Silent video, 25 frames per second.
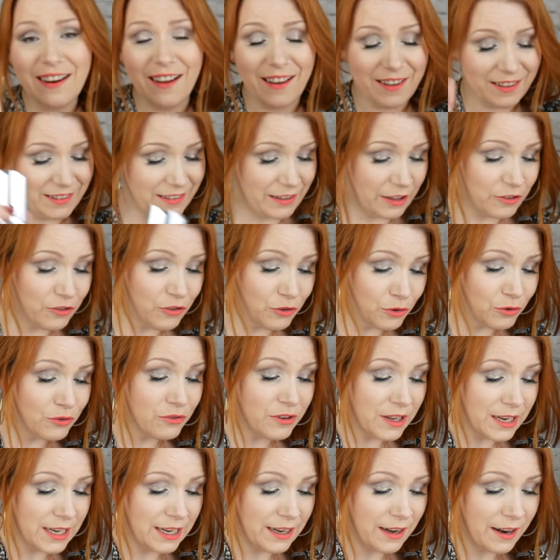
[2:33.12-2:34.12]
nice. I do
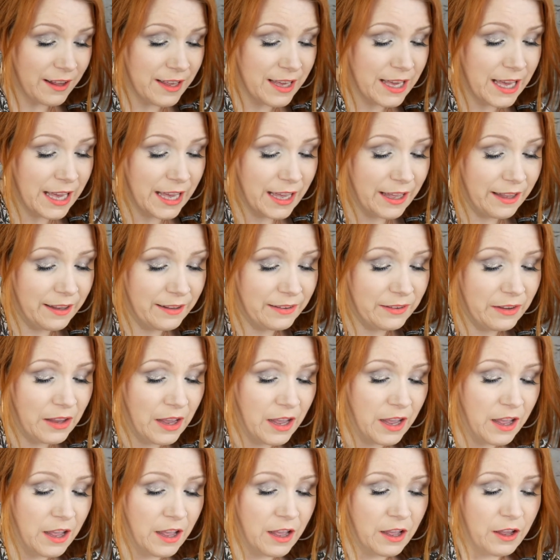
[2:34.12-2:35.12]
really like it.
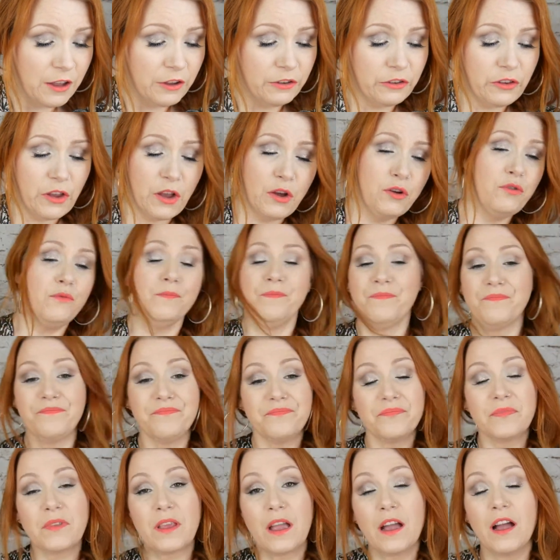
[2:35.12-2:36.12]
So
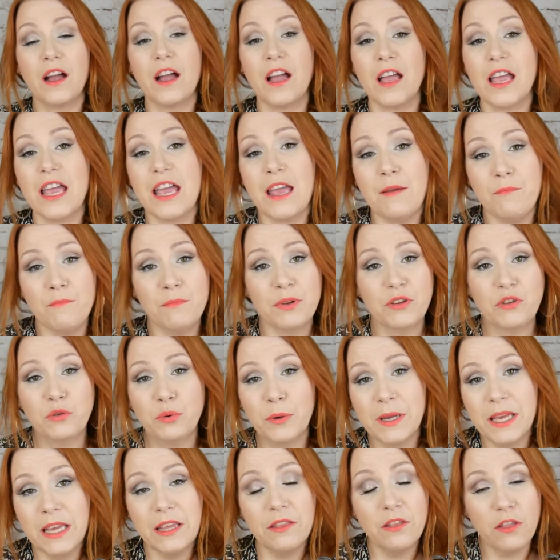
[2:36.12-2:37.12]
in
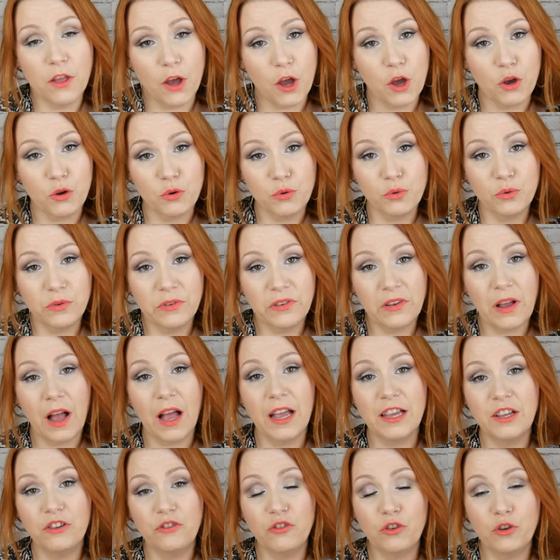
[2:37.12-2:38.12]
between those,
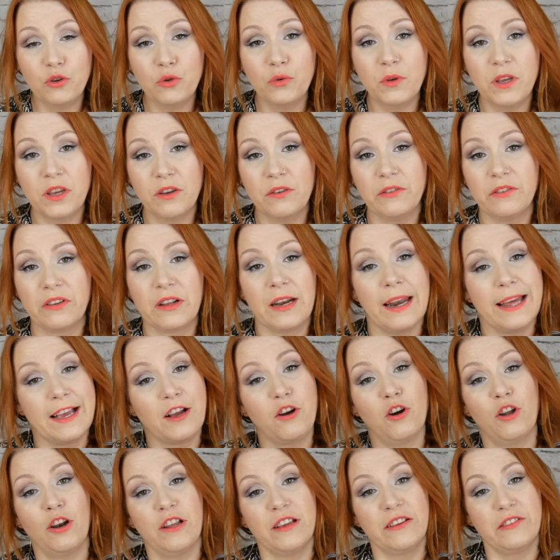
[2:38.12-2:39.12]
I do use a
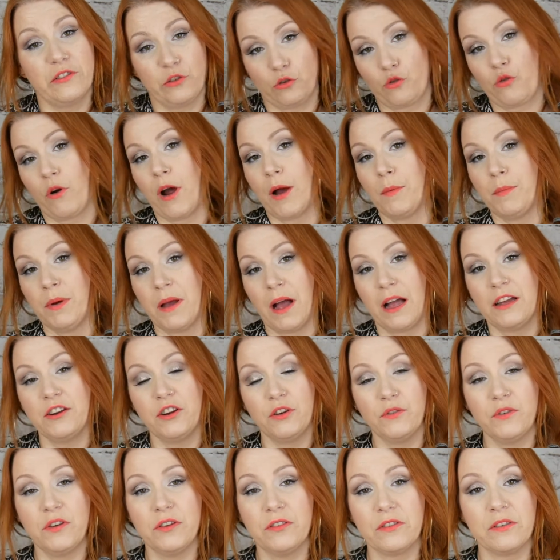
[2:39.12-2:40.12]
glycolic scrub. I
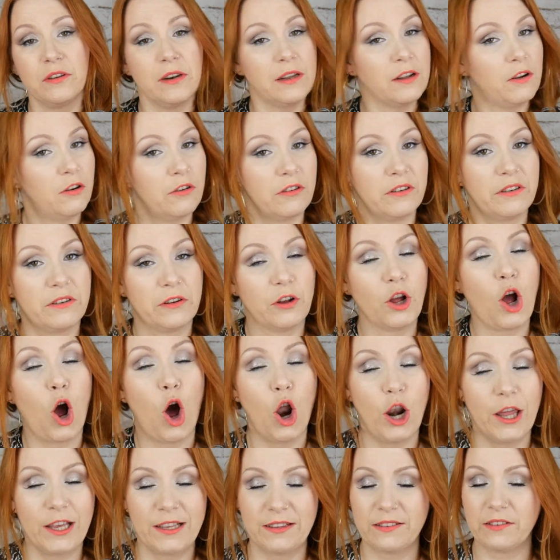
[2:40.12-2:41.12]
don't use
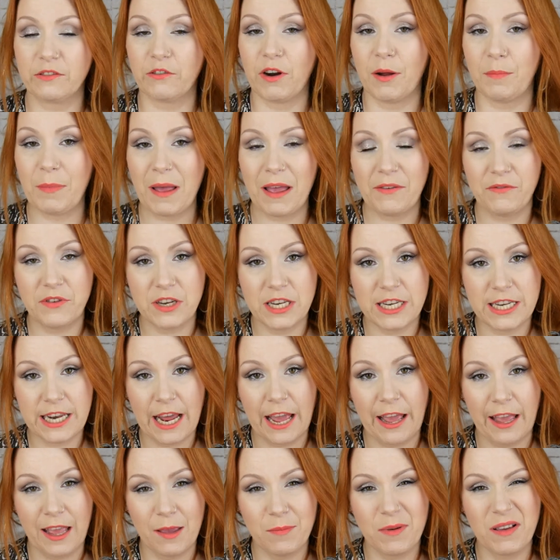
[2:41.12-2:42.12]
glycolic scrub every
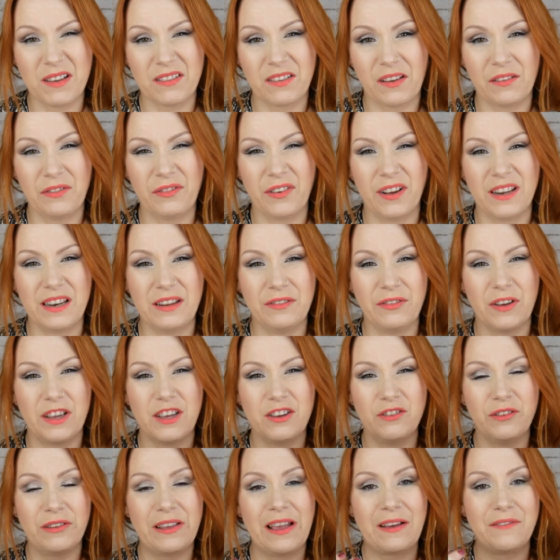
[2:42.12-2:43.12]
day because I find if I
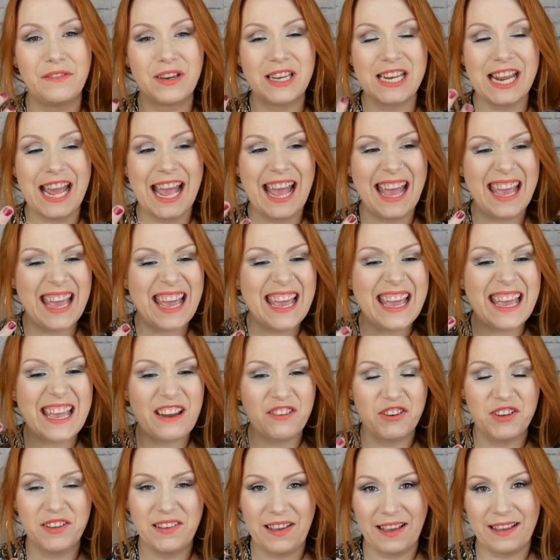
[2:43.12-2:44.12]
use it every day, it
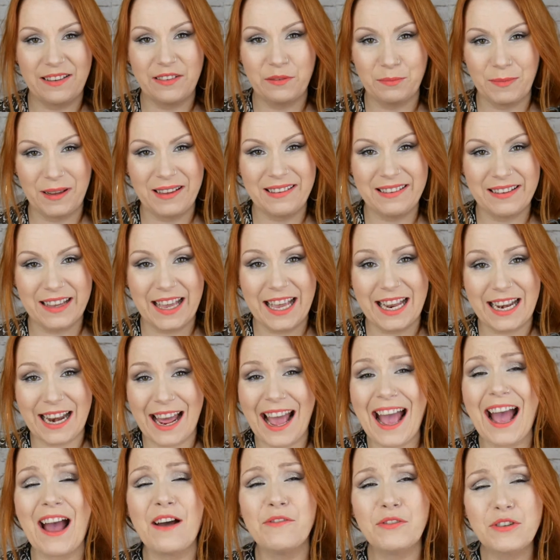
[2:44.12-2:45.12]
irritates my skin. I
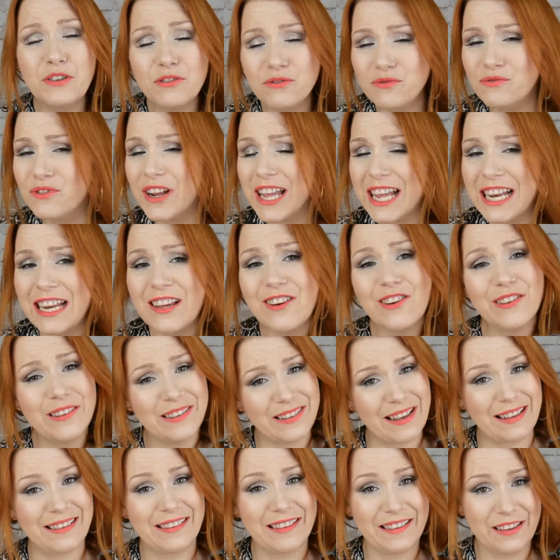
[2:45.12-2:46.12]
haven't really got
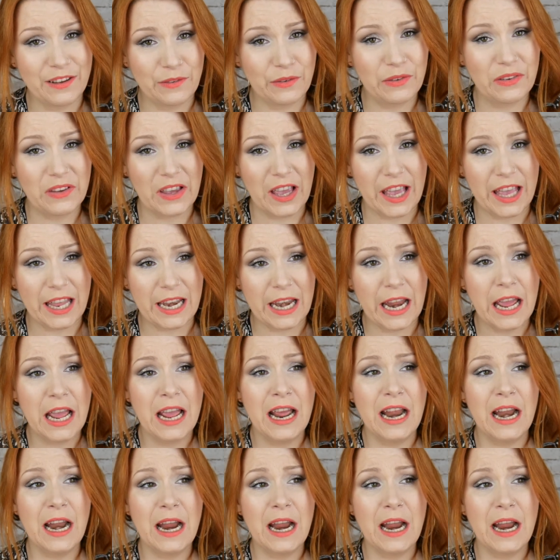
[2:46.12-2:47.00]
sensitive skin,